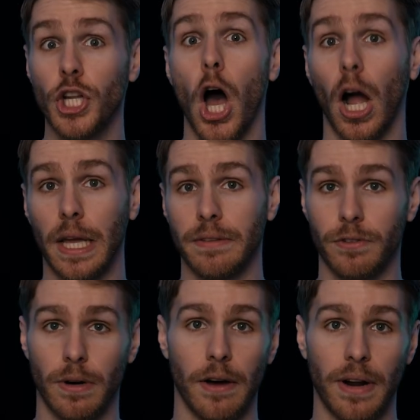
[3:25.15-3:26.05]

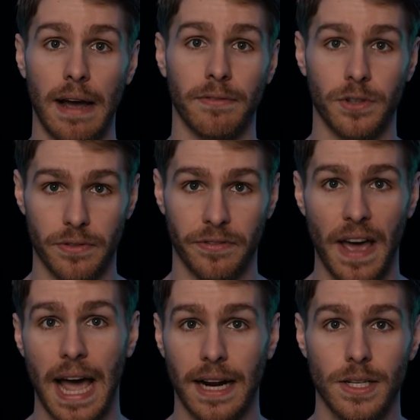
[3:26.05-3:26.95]
talkative crowd after the
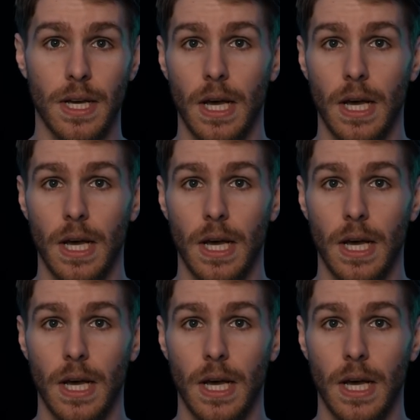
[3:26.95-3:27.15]
fact.